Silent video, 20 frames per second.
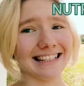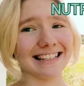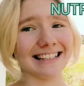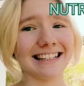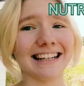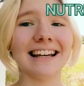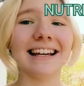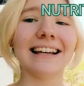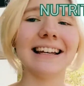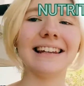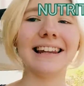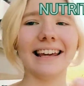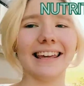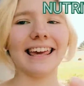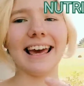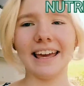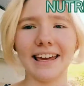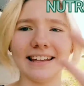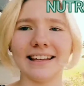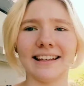Like,
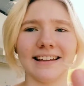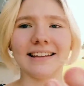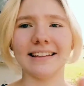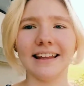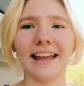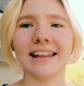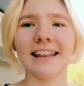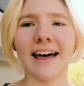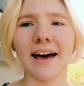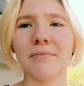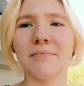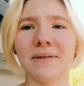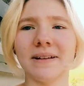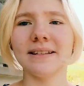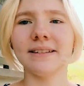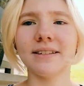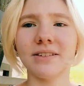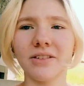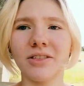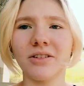it happens through
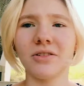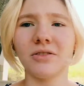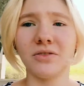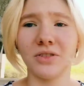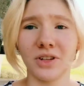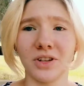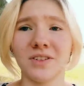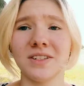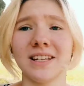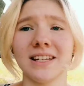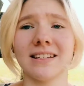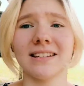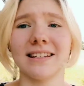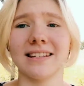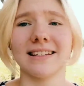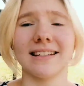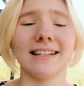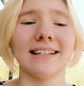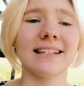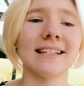photosynthesis,
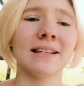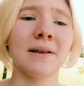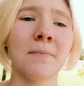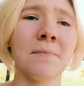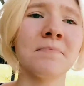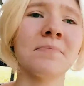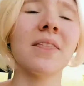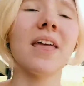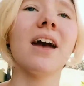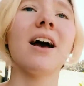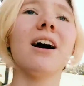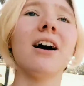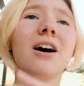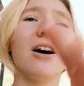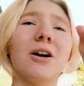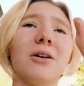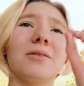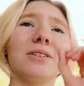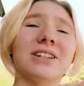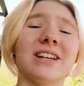which
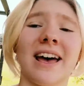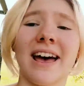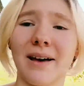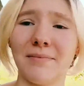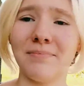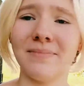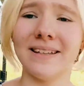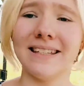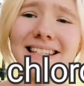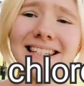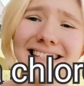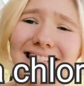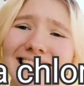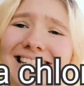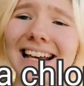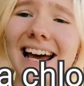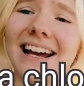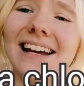happens inside.